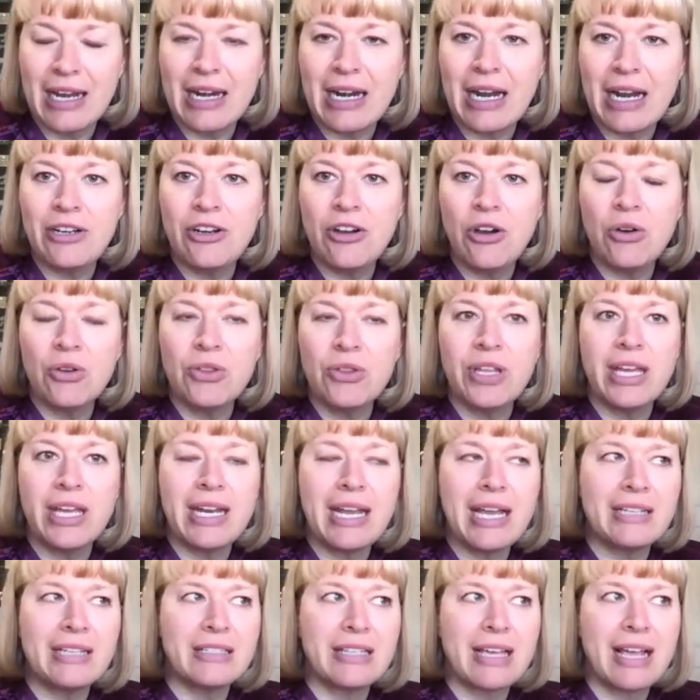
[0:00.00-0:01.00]
And I know
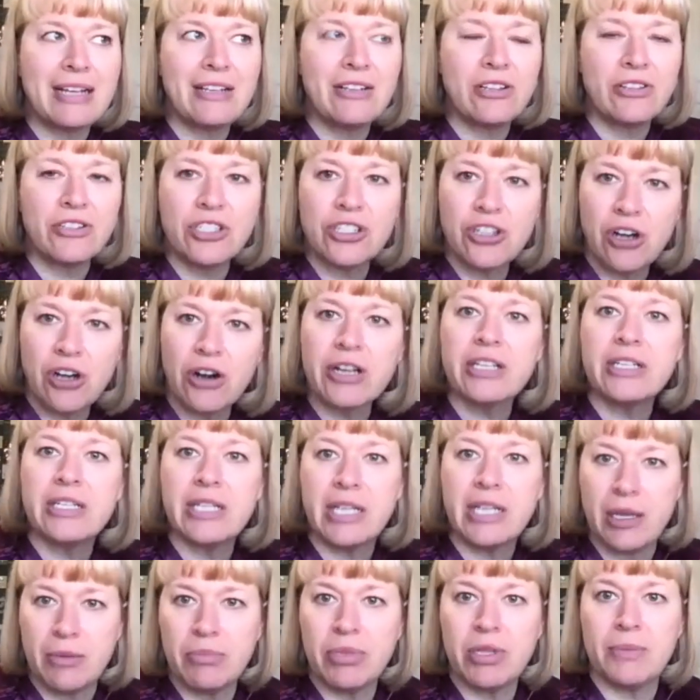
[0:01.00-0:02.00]
that as I started
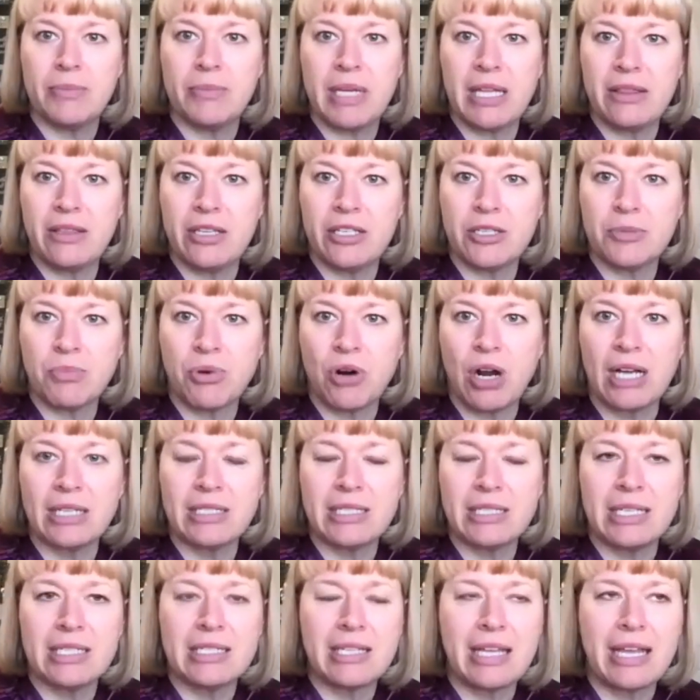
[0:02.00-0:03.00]
to implement this
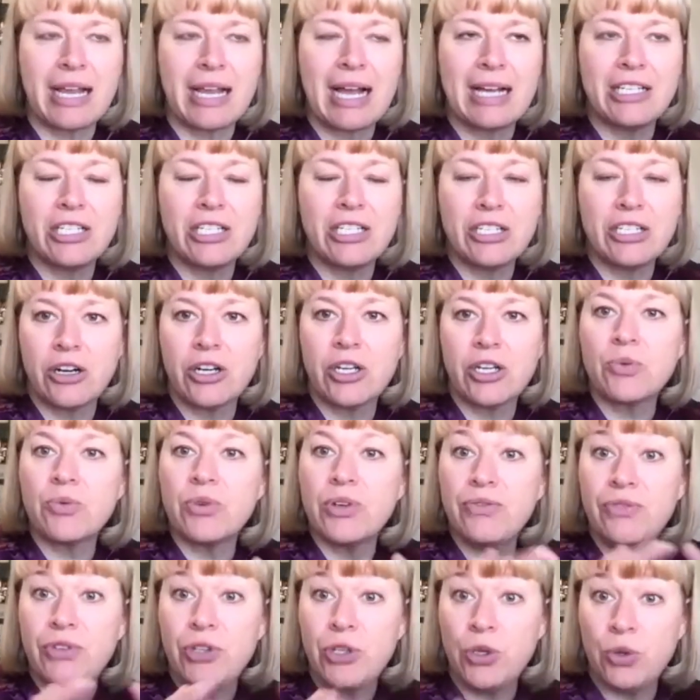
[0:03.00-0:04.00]
process, like I started
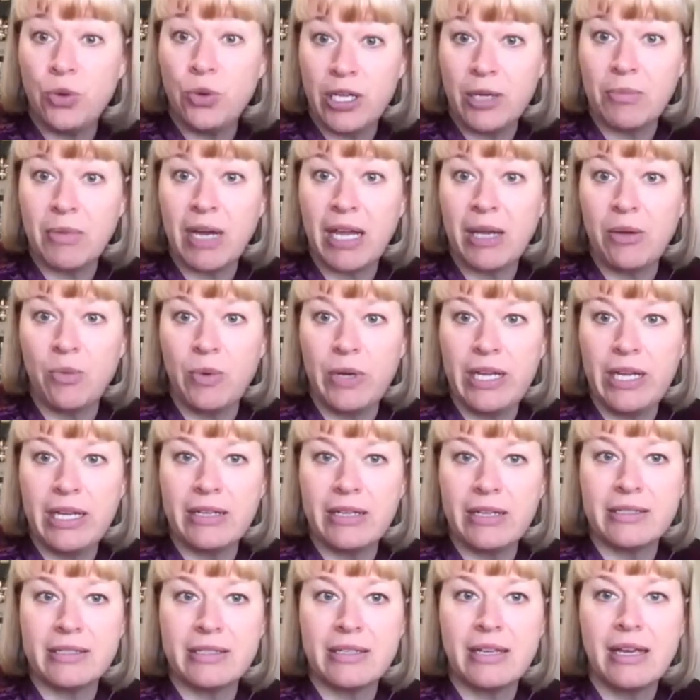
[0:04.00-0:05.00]
reviewing my
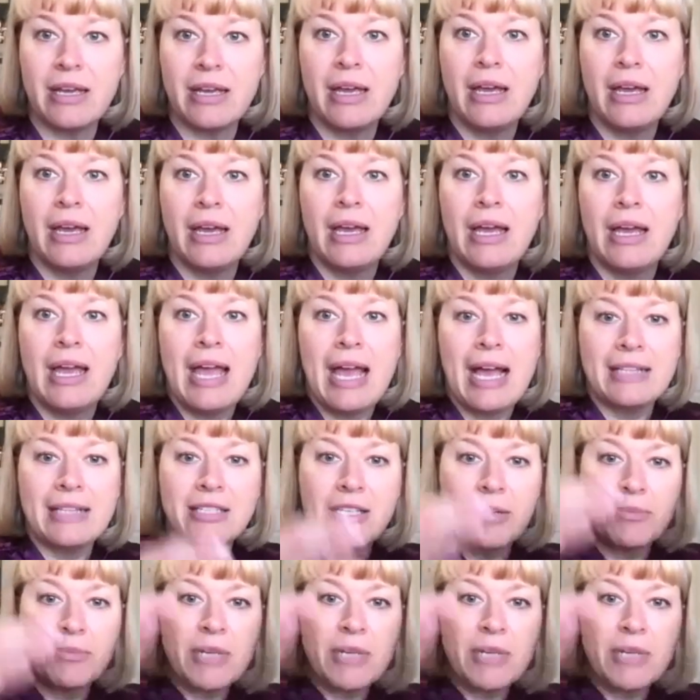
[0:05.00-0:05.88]
weeks, and